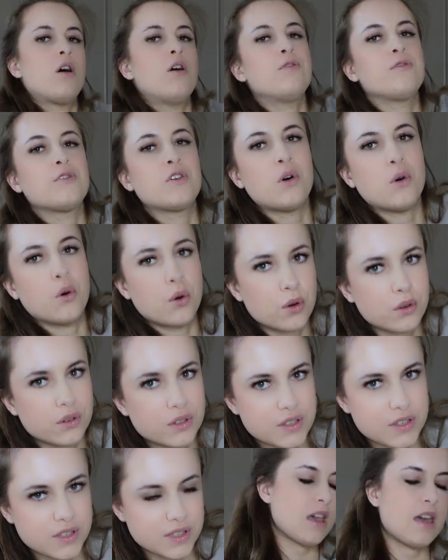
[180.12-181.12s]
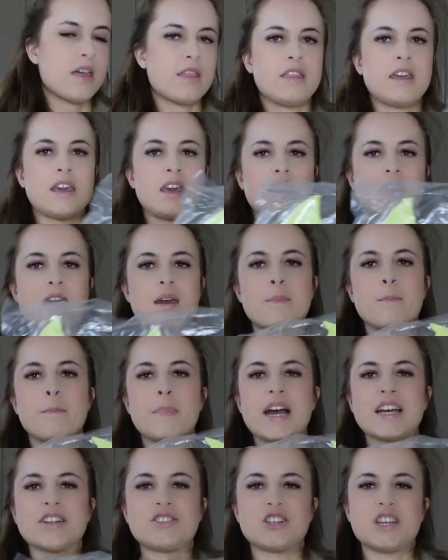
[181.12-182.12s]
of course, the
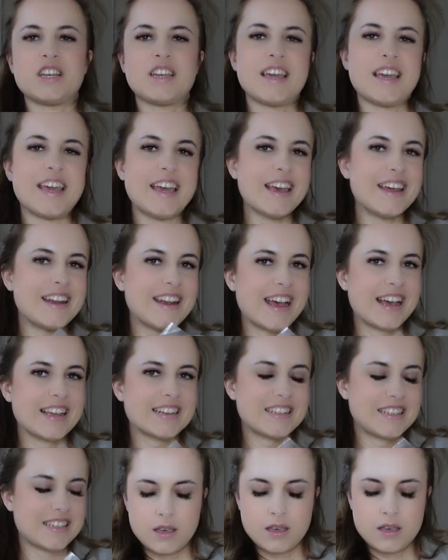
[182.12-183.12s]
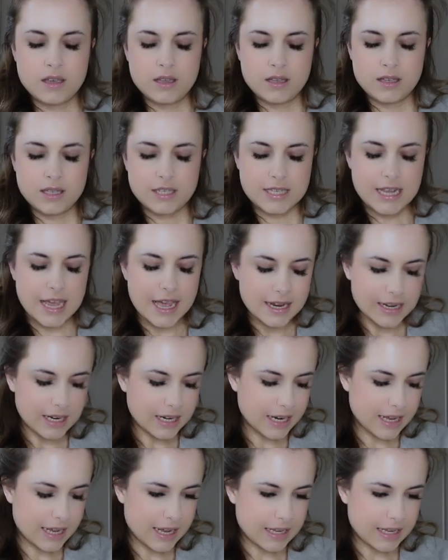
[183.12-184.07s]
matching ear net. Technically,